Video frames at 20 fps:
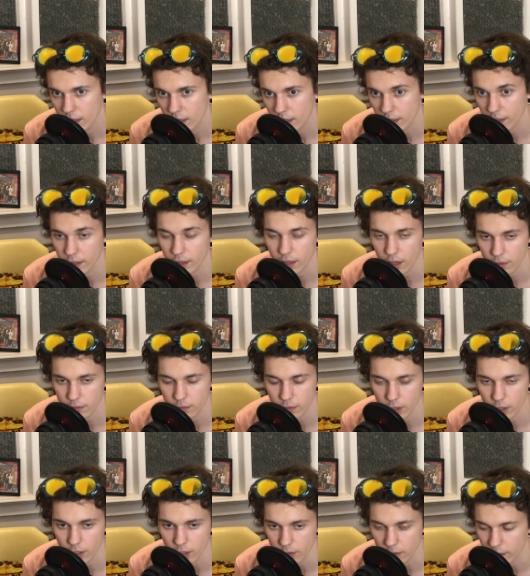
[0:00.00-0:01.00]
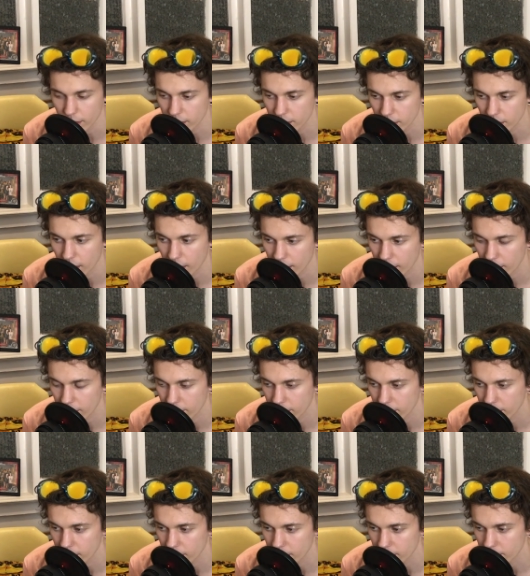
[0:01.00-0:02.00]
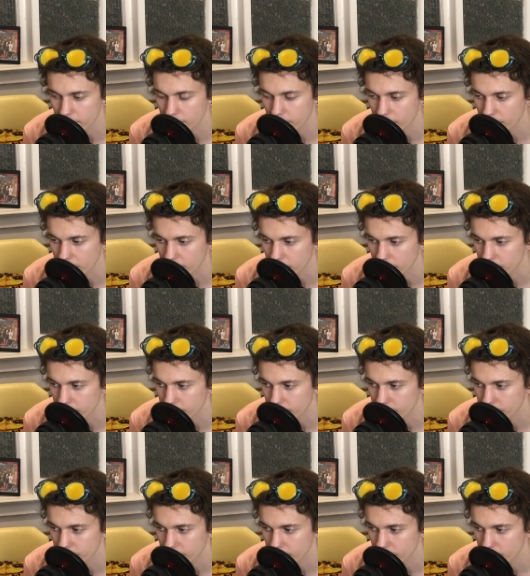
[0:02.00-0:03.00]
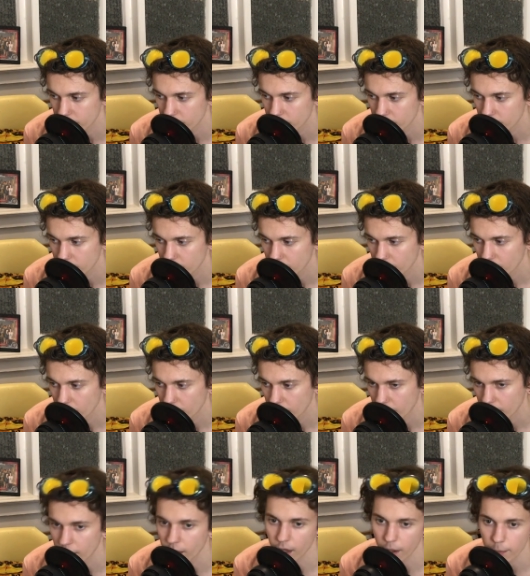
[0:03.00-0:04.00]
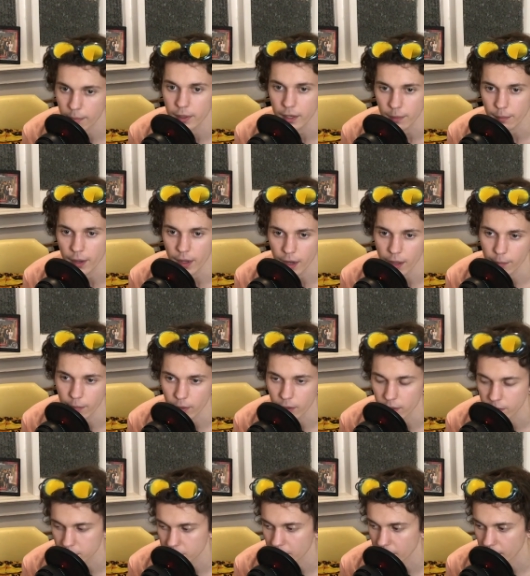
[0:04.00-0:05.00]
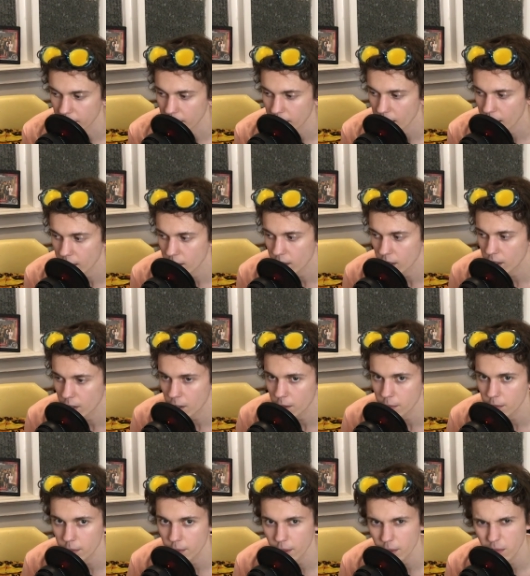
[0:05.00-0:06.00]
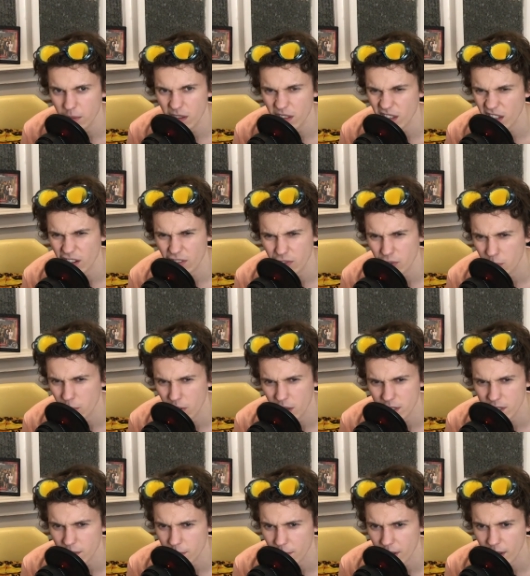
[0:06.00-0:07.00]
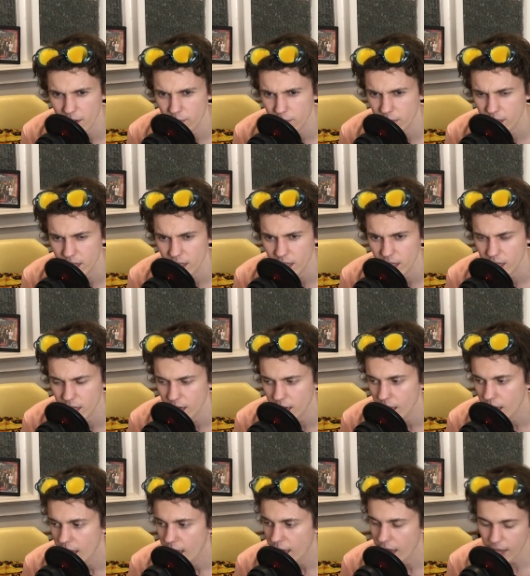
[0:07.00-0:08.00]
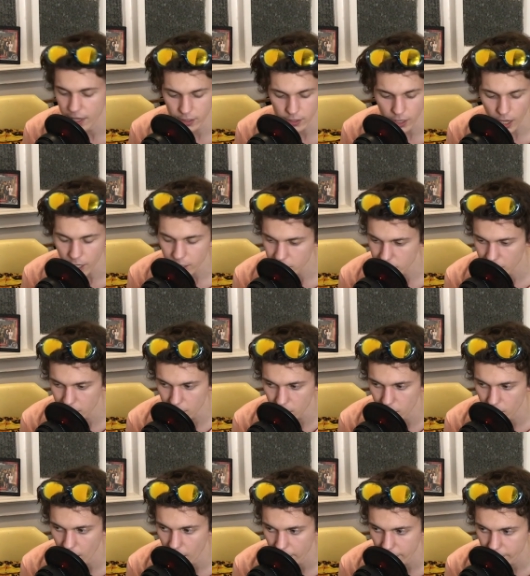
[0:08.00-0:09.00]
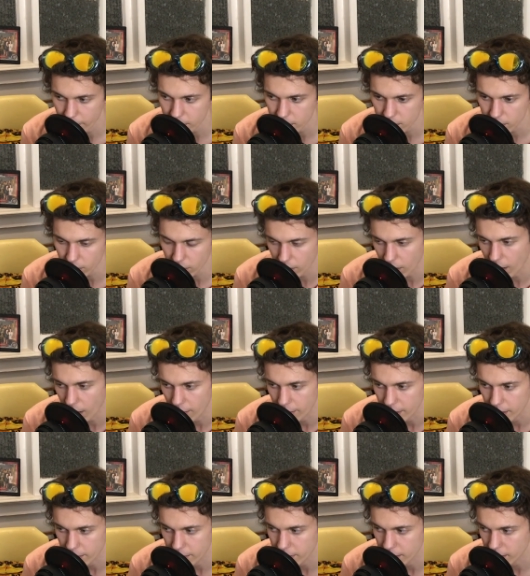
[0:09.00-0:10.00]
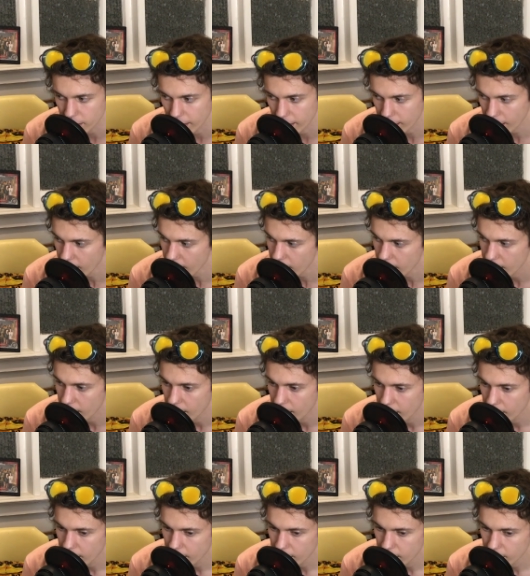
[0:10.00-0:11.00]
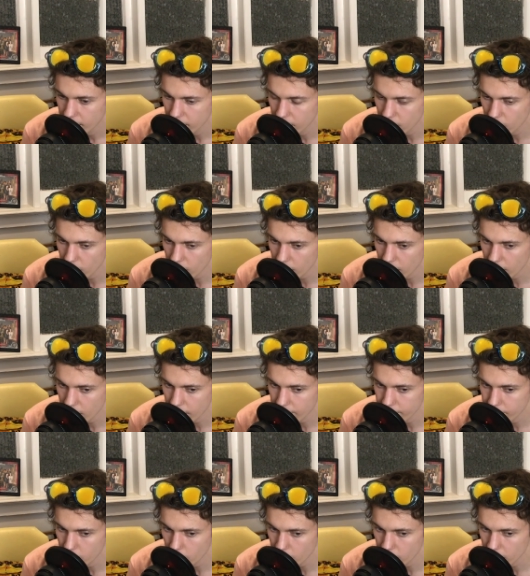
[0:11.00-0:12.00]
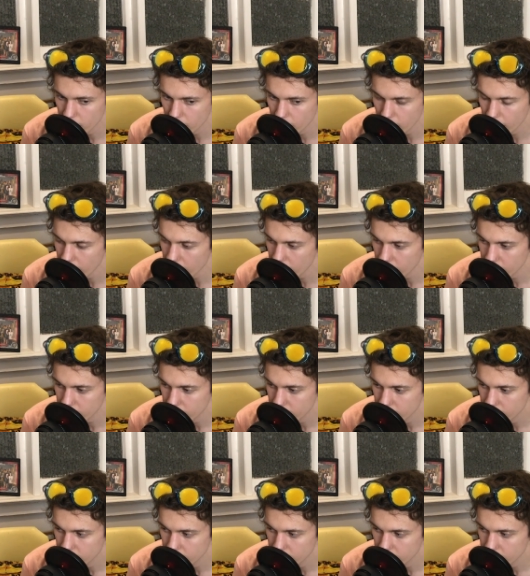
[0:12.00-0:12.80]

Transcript: Like, not her. Like, the I gave the fucking... The company my number. And it'd be like, yeah, you can call me maybe in, like, a few months. I might have money then. And I shit you not, they still call me. Being like, hey, you, uh, you want to donate?